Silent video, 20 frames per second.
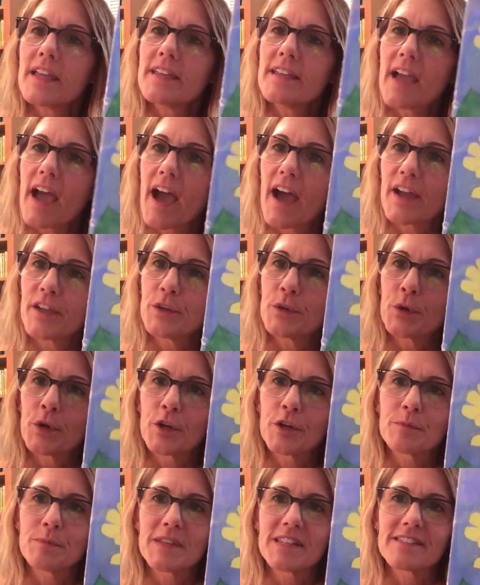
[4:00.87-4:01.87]
Yeah, you
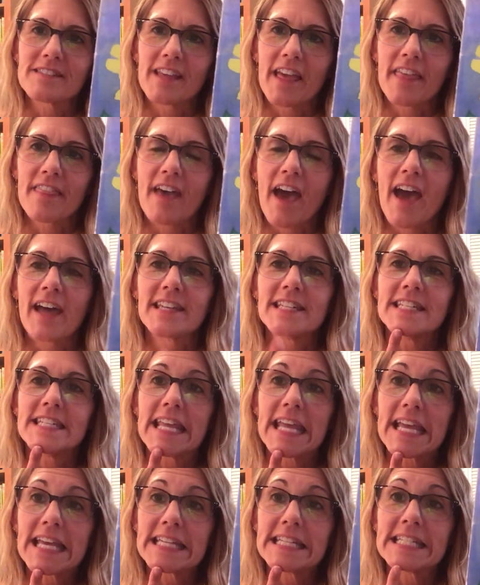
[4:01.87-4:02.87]
heard me say that.
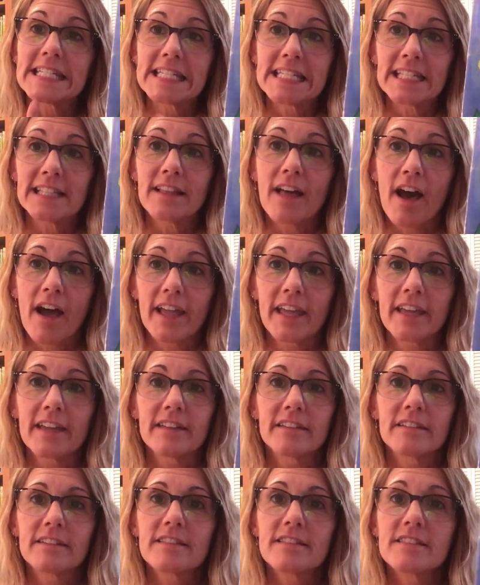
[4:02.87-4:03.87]

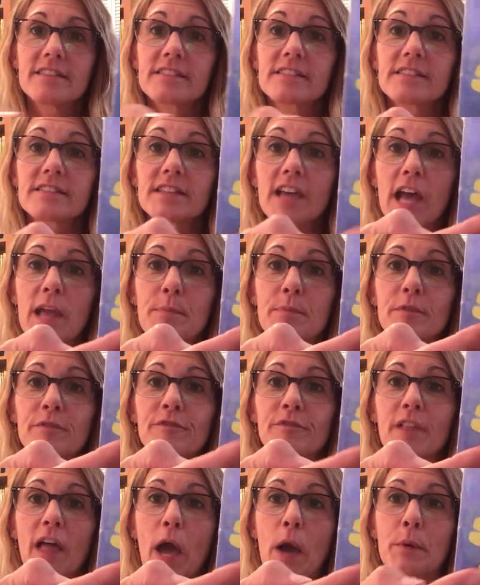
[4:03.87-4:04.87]
Dandelion. This type of
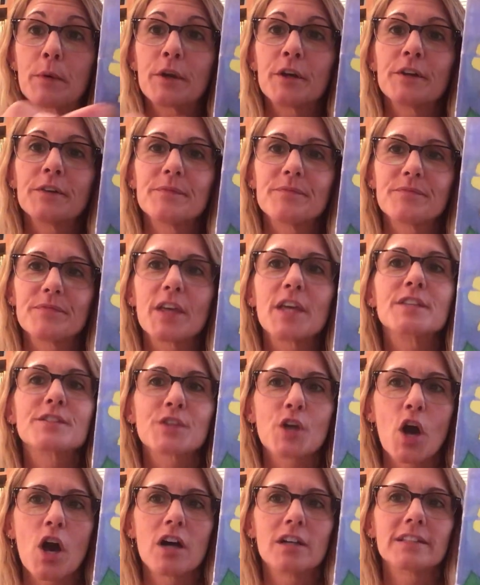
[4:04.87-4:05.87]
flower is
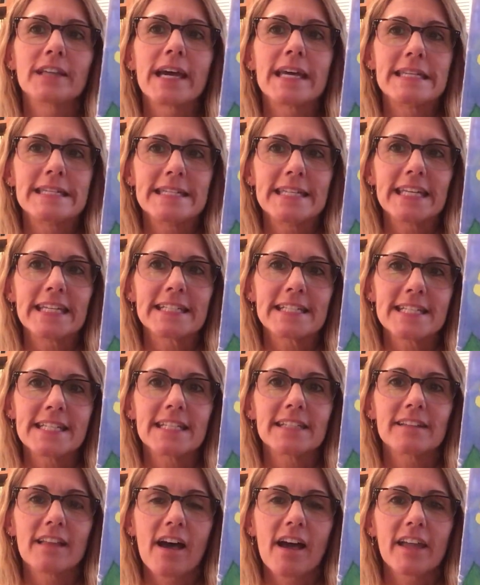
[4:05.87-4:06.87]
called a
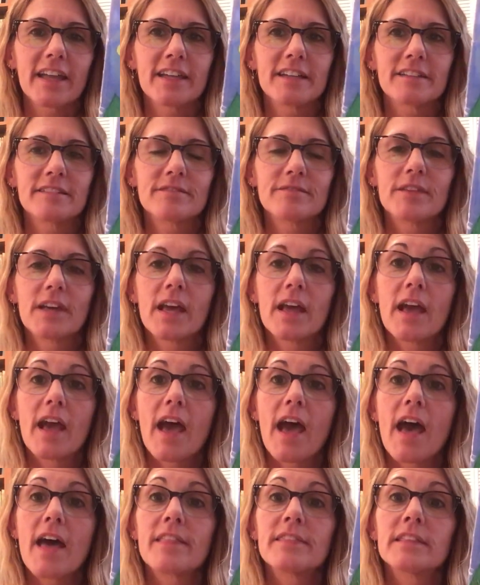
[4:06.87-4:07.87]
dandelion.
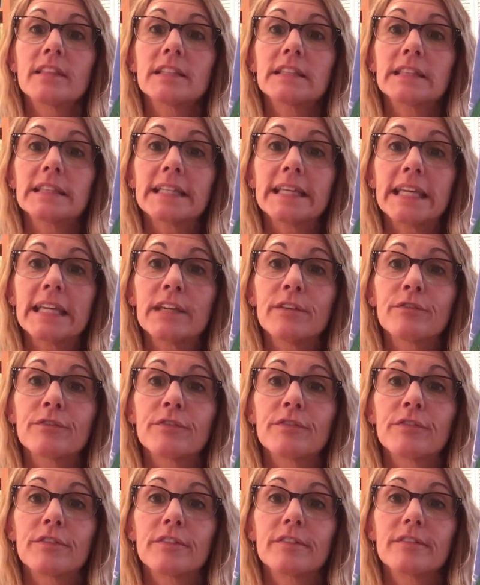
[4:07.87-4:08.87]
And the
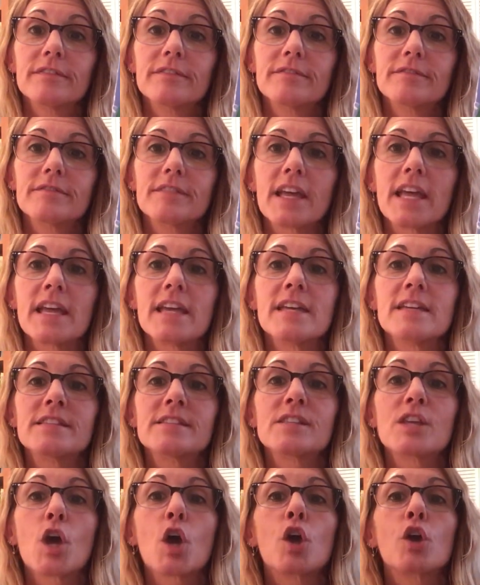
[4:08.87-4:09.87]
leaf
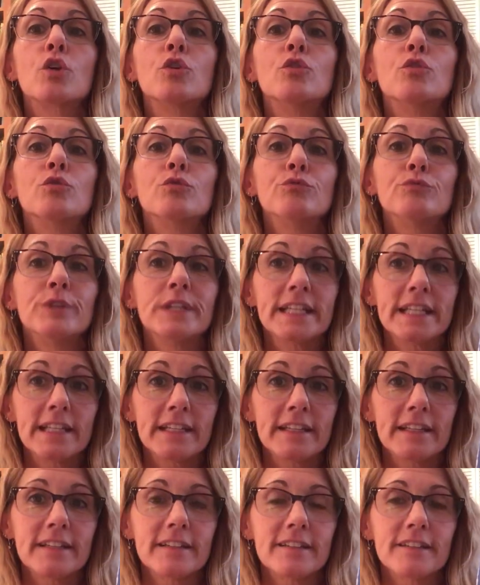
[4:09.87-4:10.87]
is
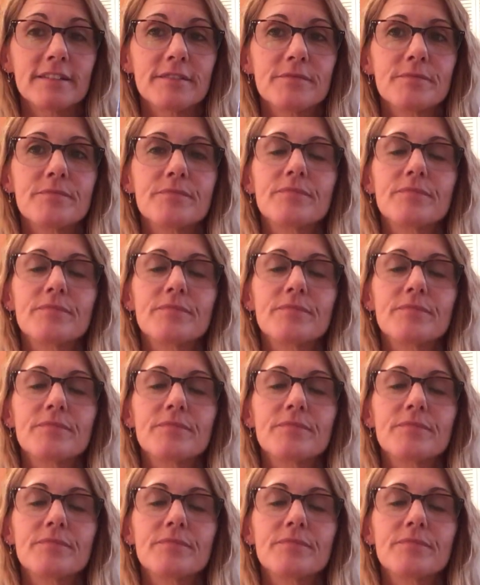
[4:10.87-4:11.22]
green.